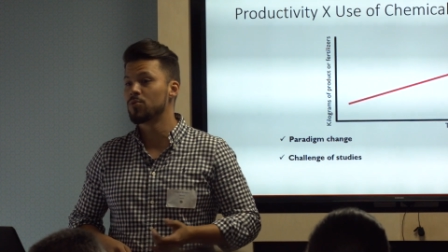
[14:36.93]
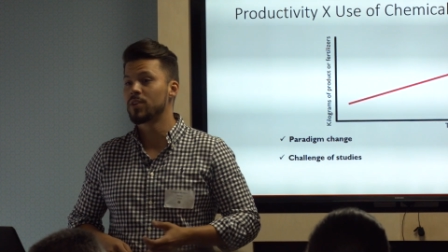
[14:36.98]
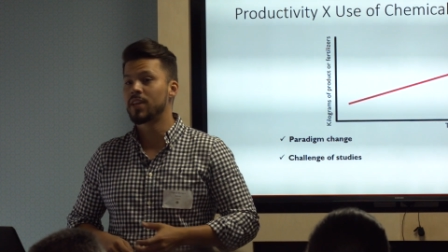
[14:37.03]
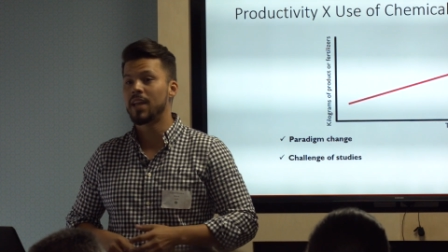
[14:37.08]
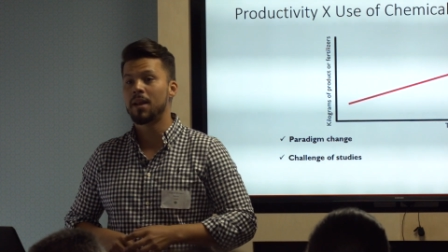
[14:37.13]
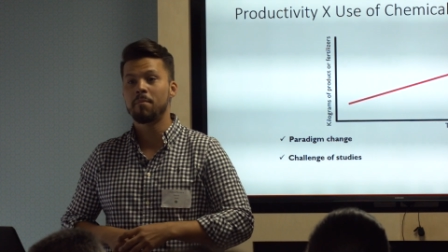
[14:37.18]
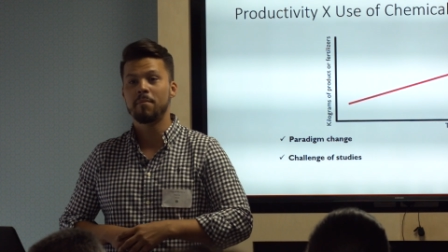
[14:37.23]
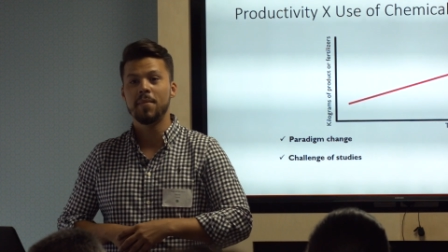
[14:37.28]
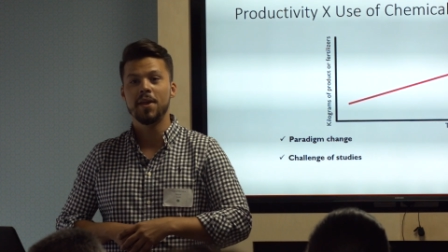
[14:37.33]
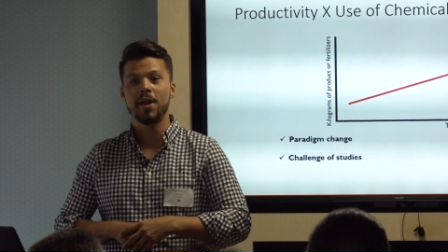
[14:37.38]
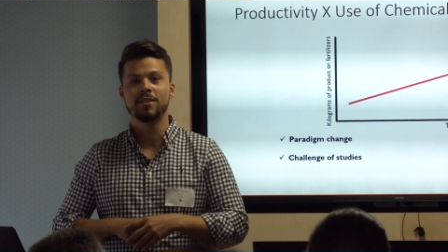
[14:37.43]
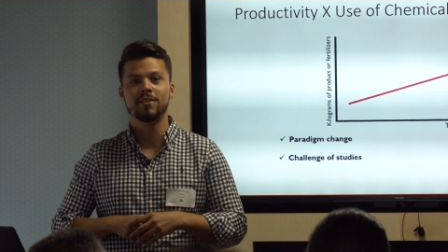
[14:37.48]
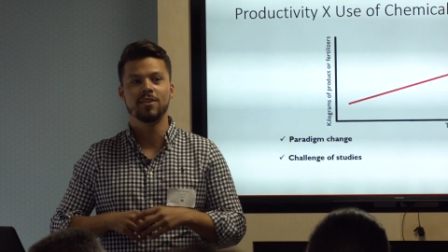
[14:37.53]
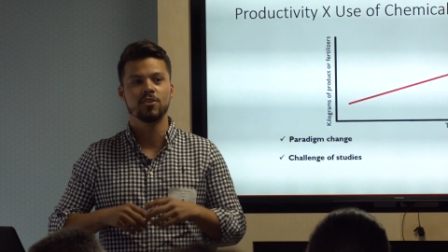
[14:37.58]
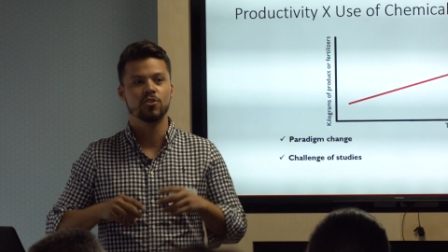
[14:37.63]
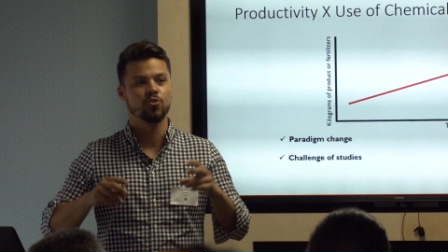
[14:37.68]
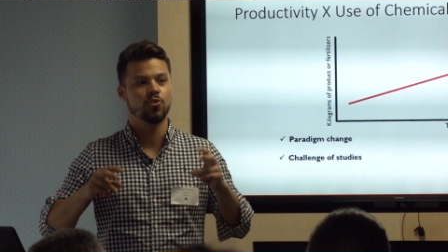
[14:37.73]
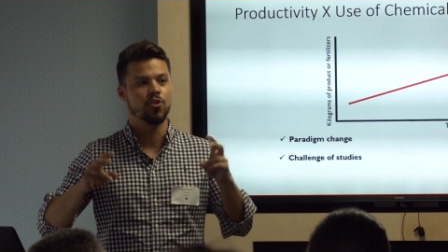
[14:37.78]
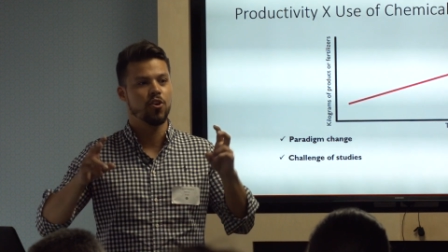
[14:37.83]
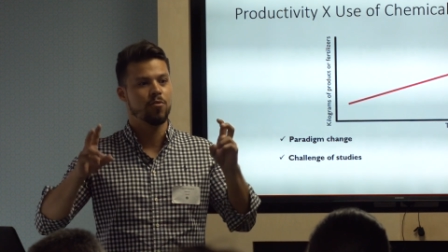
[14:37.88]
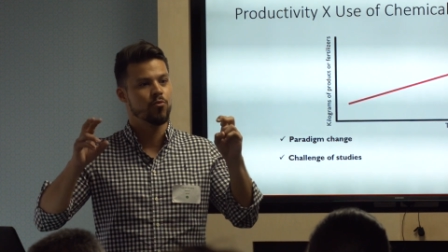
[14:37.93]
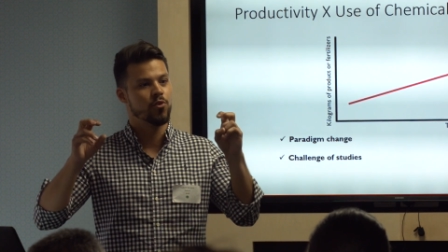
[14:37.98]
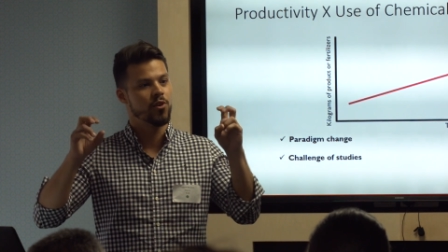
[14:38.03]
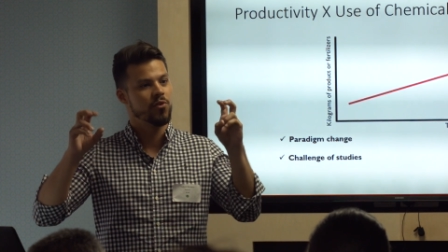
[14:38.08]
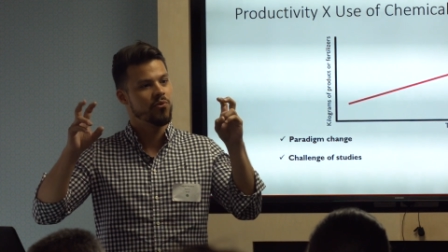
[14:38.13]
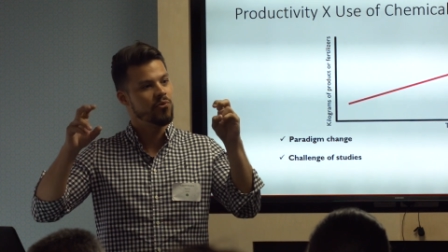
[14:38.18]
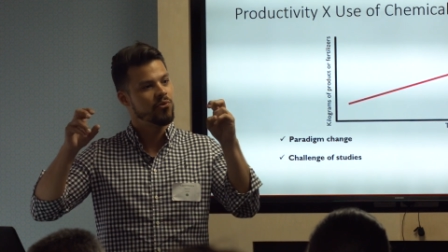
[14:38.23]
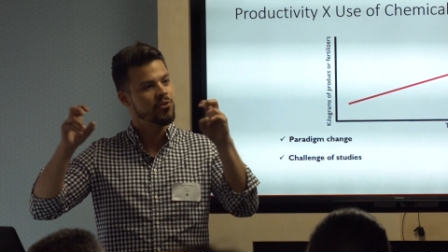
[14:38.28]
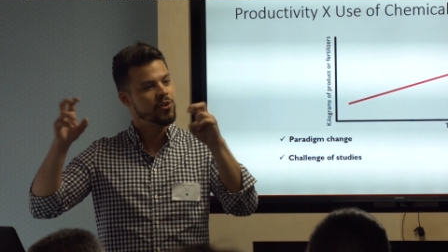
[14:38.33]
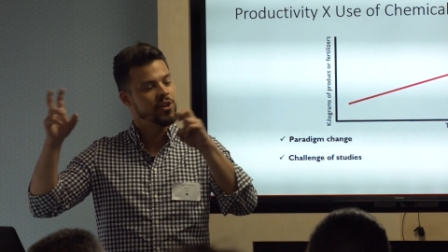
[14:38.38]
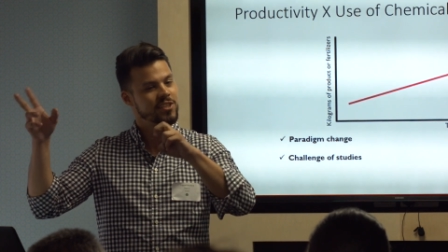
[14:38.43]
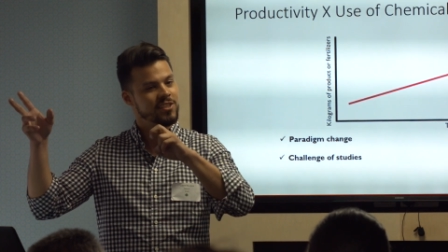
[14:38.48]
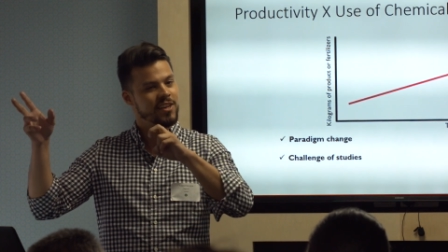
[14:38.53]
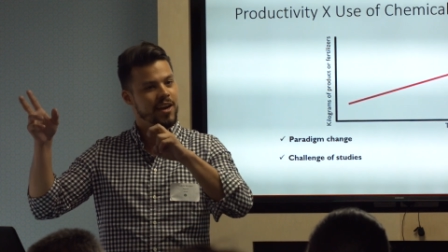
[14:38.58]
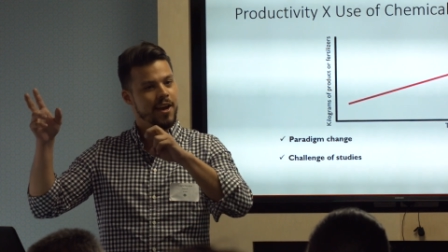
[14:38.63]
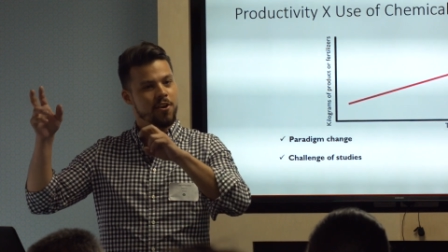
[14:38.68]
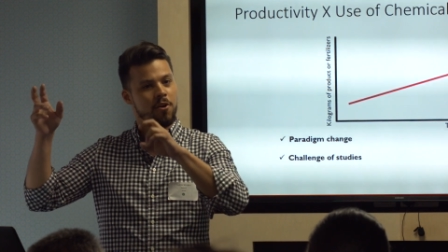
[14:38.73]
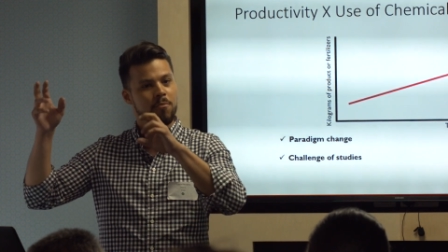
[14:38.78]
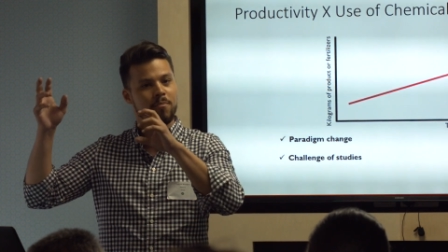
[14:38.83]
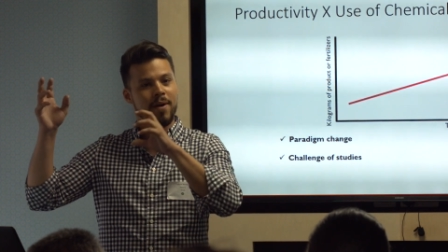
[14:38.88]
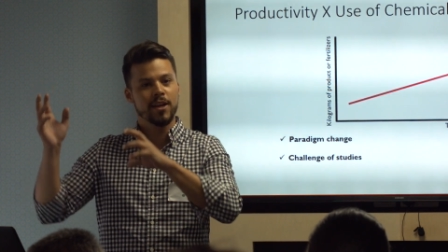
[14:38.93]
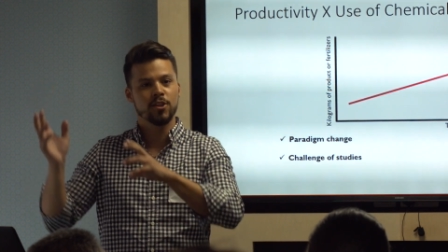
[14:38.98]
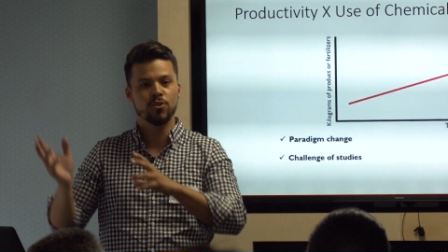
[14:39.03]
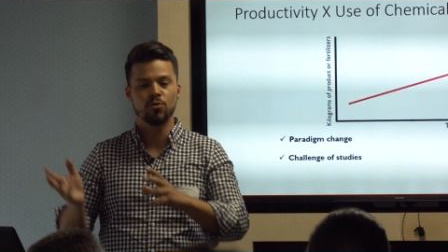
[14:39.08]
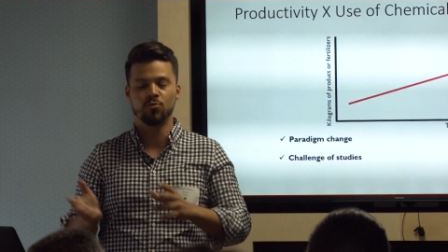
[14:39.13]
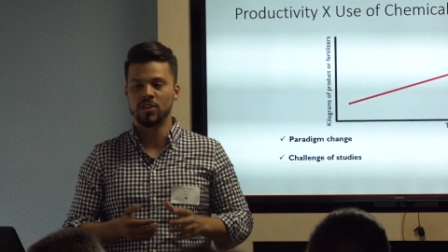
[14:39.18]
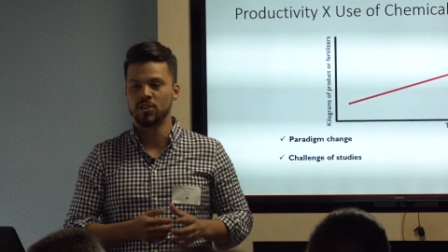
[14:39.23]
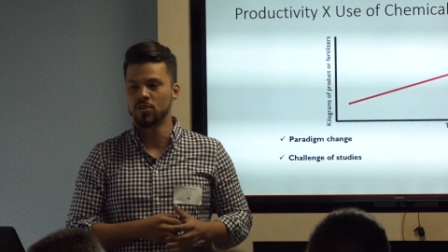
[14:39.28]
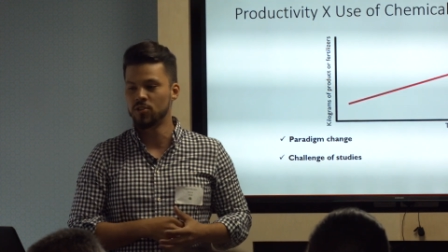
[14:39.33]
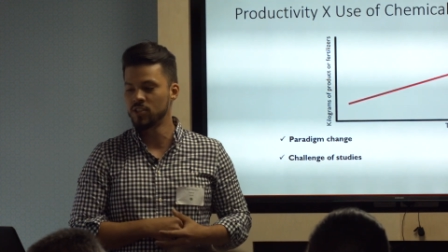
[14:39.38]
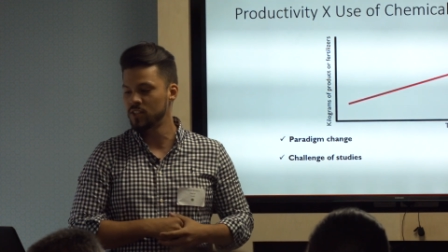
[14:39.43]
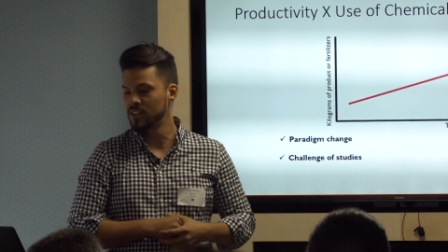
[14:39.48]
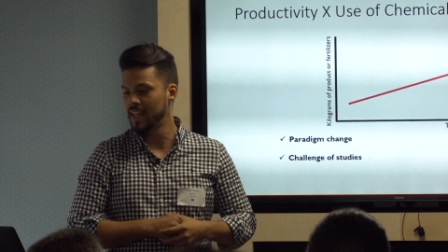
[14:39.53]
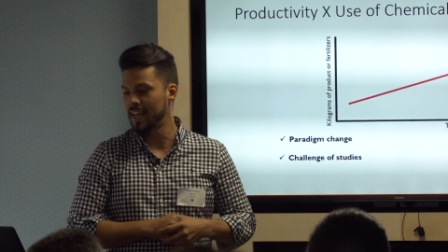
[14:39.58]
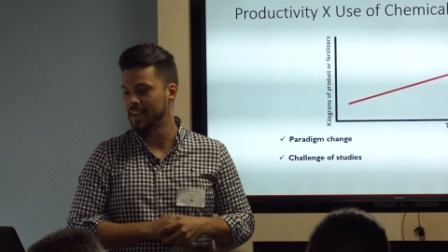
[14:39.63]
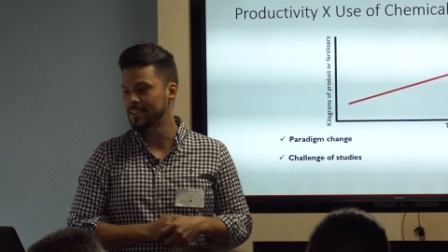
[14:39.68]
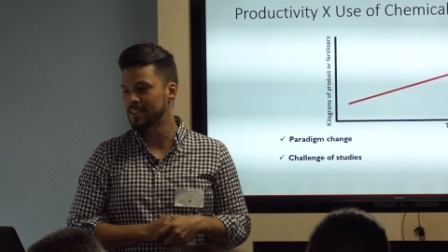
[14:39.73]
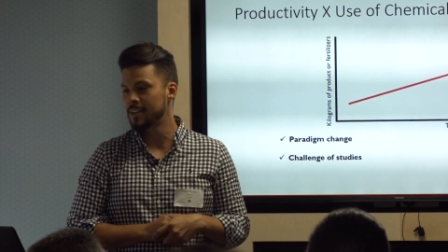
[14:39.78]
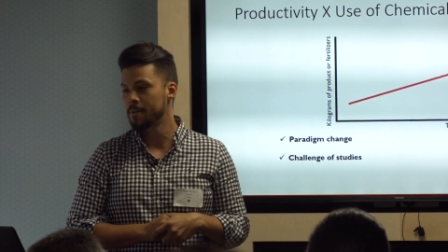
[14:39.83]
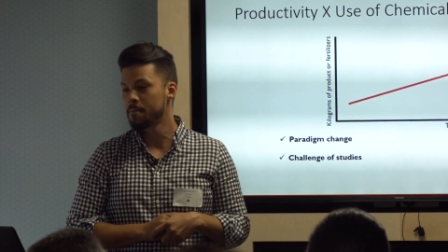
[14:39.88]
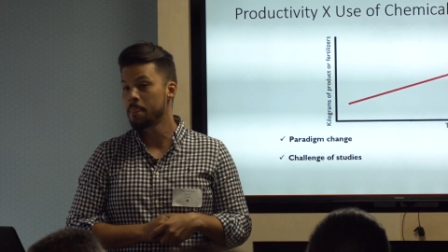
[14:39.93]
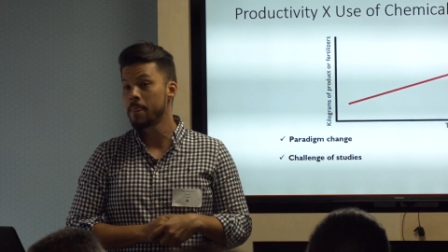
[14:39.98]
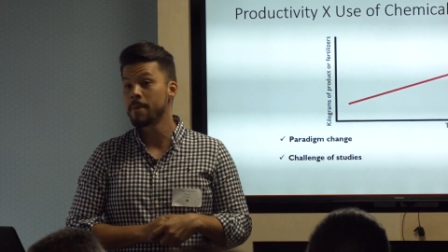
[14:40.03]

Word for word: we can make the soil more fertile by doing those things.